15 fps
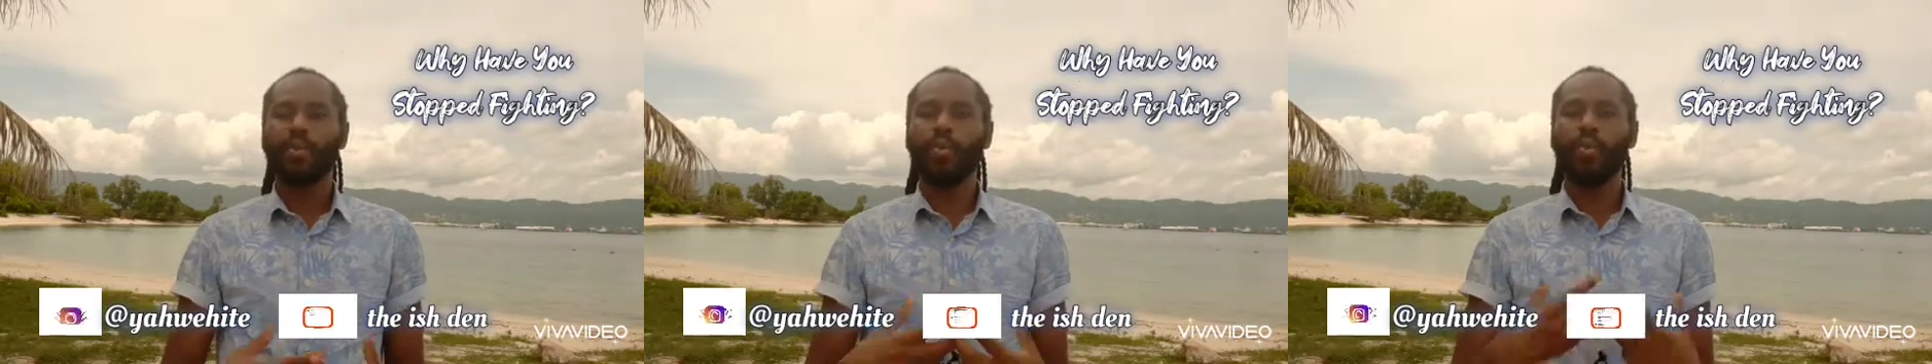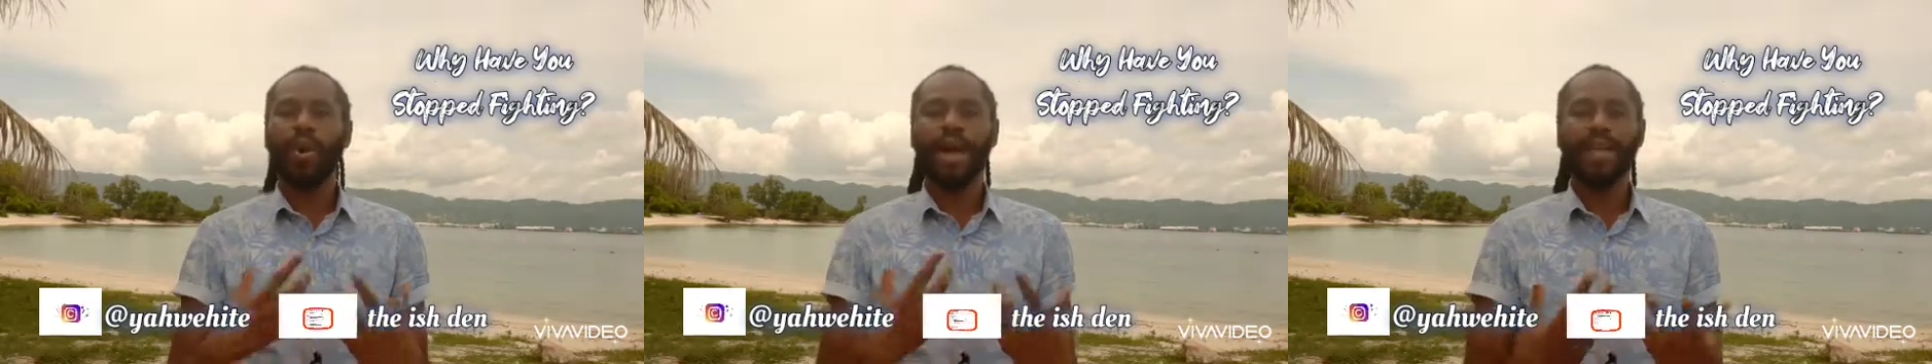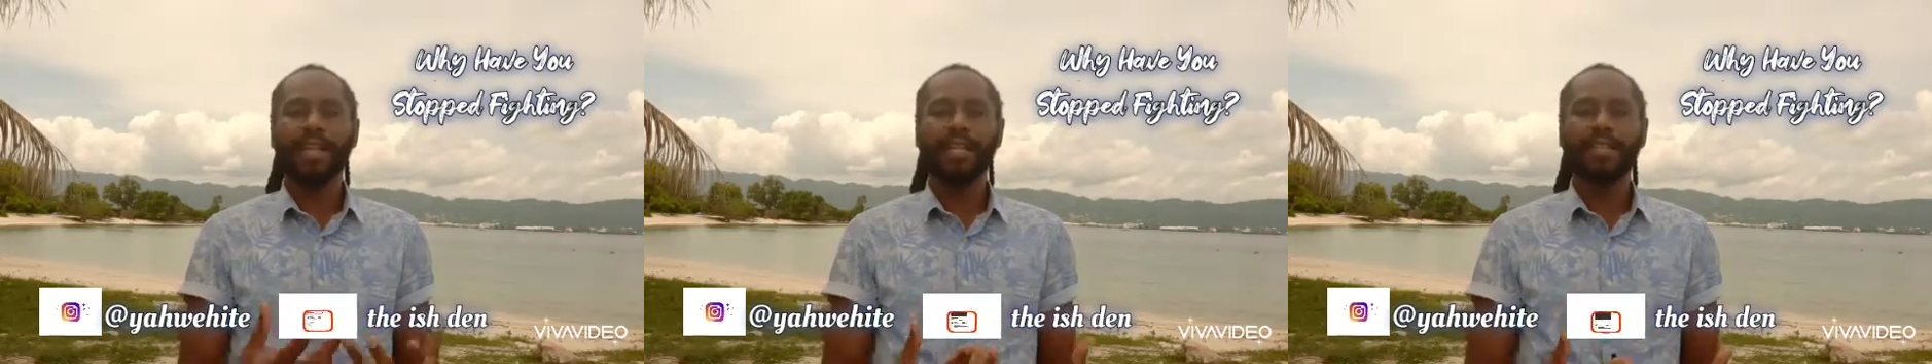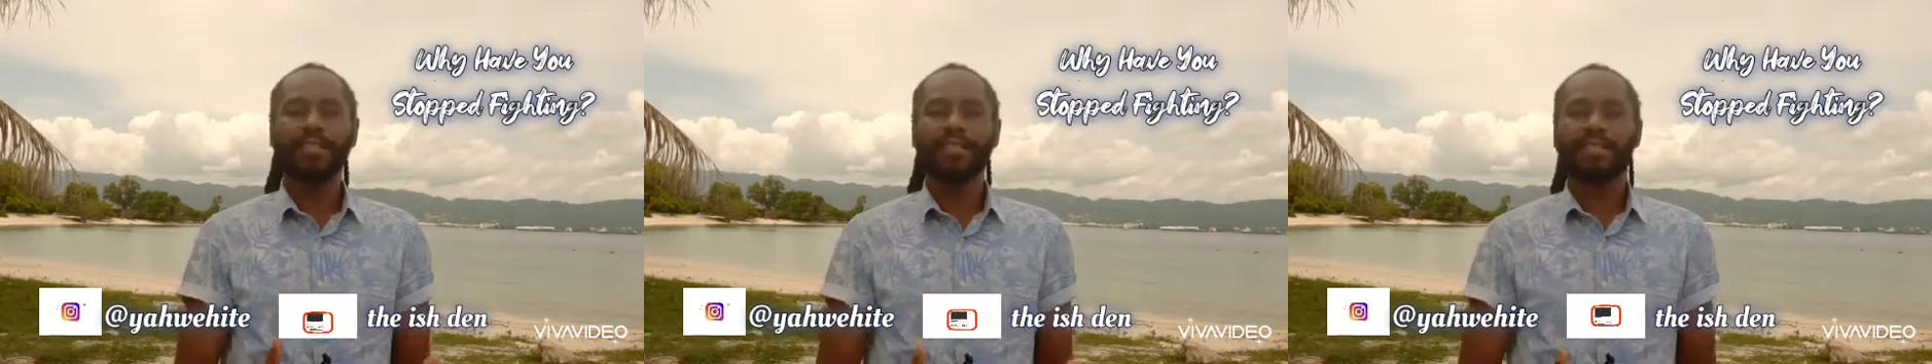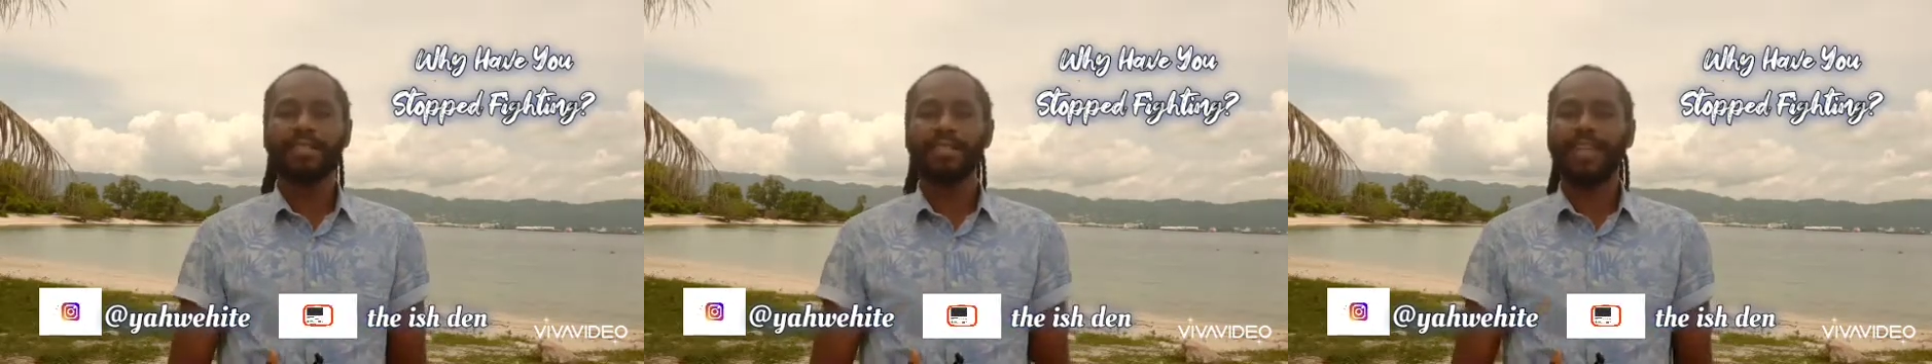
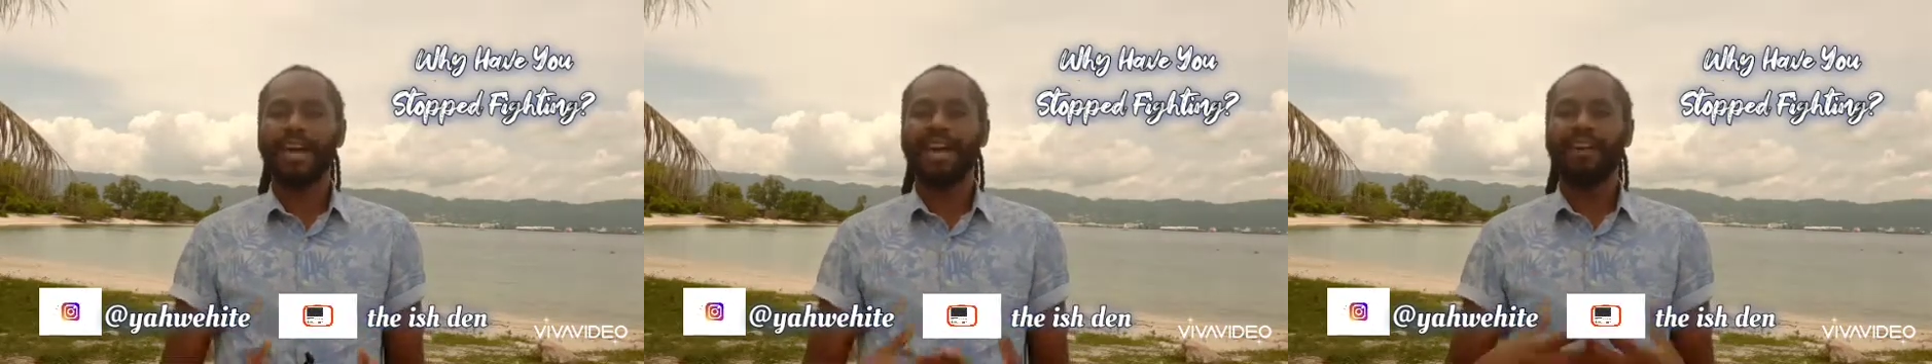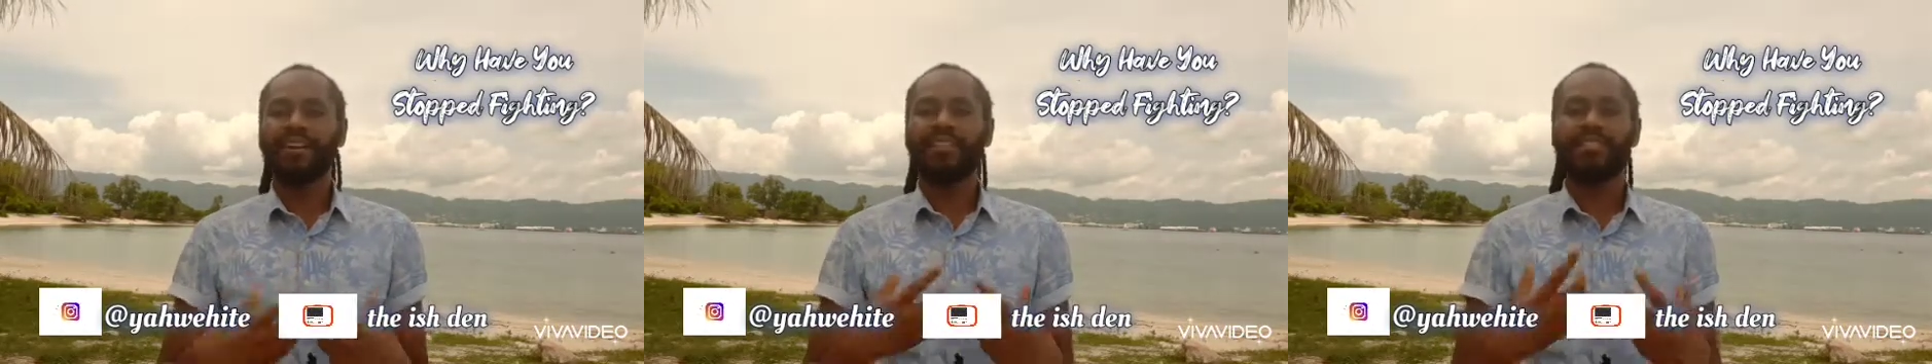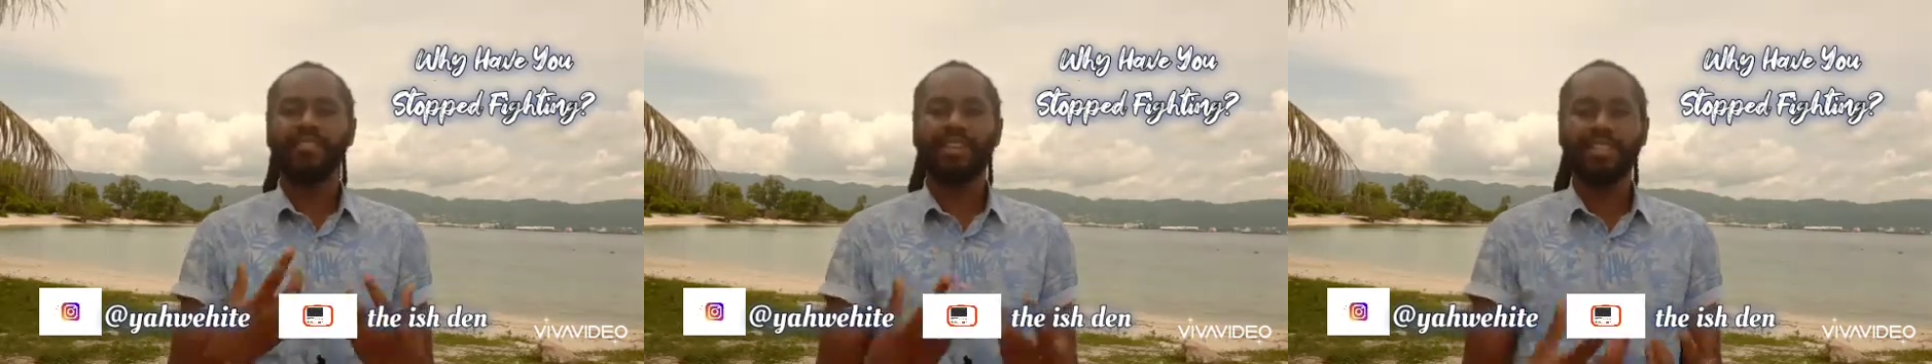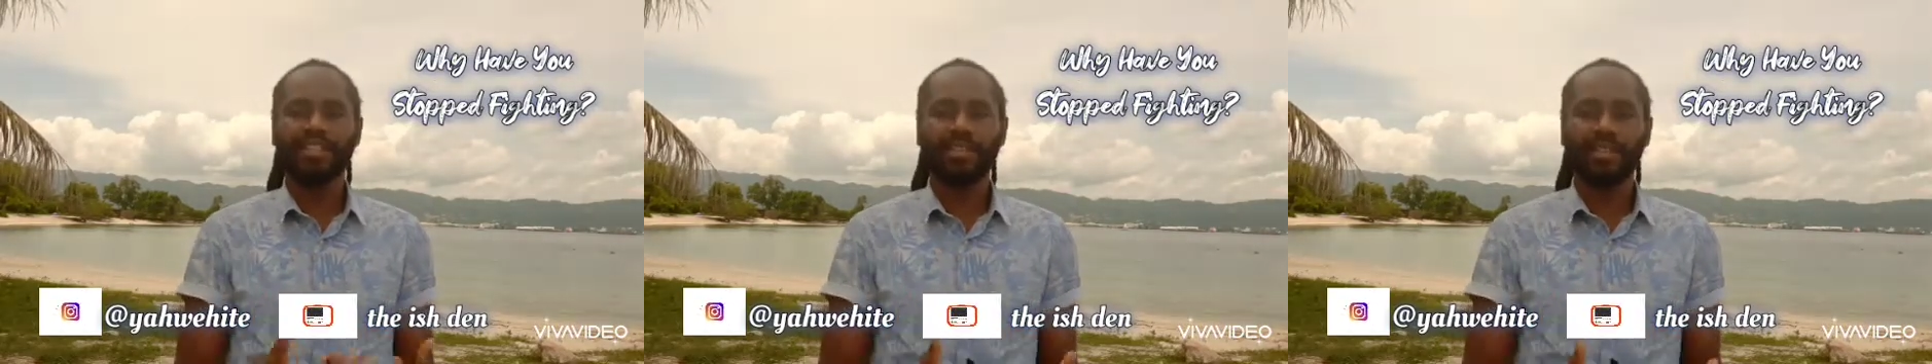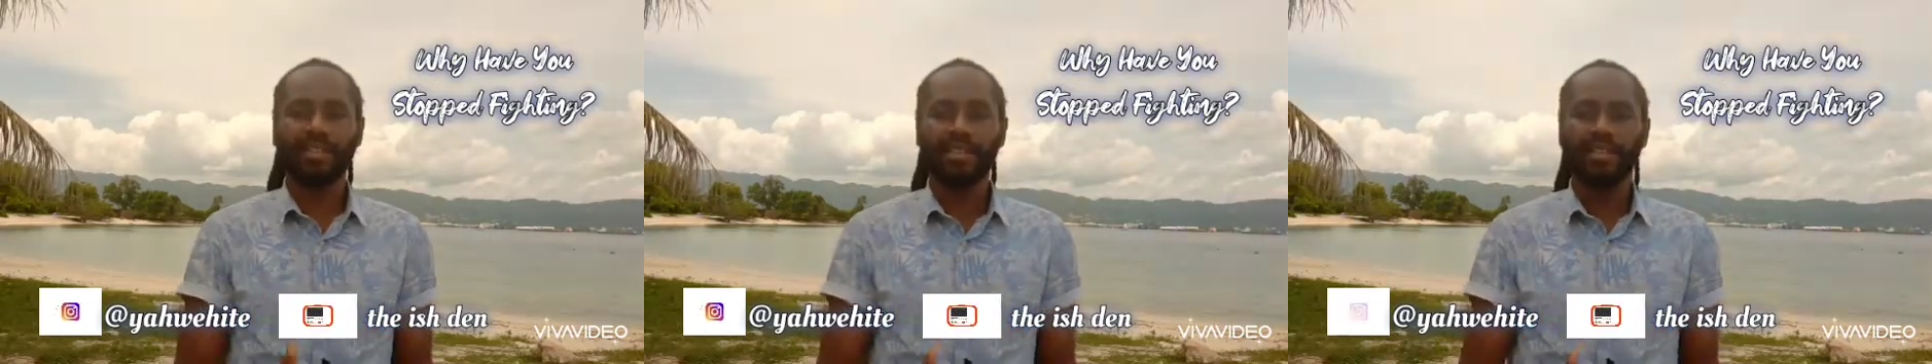wildness, the
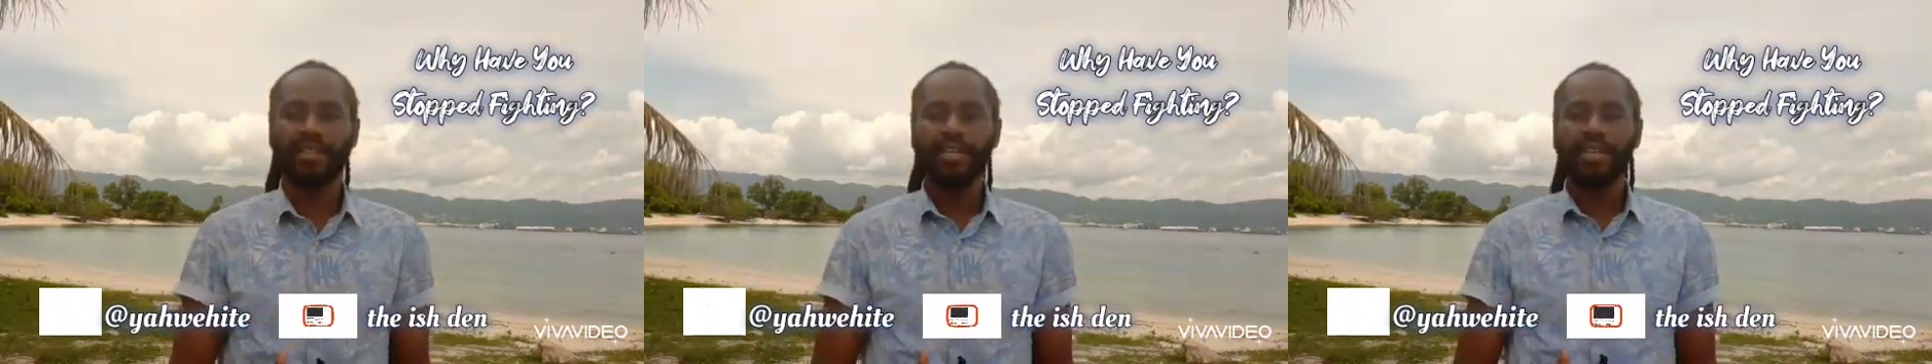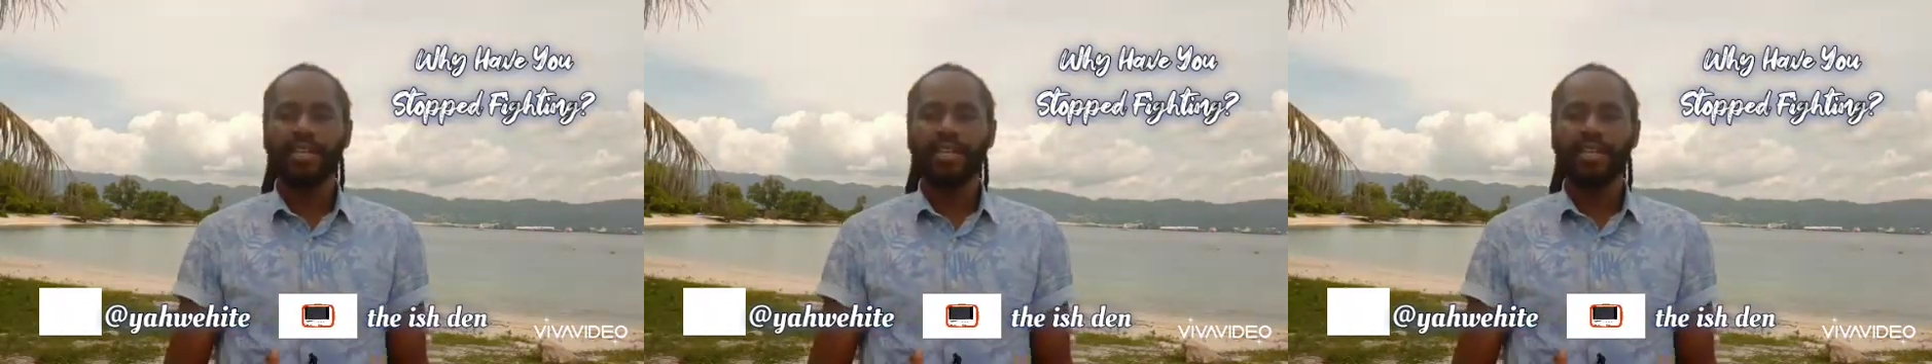aggression,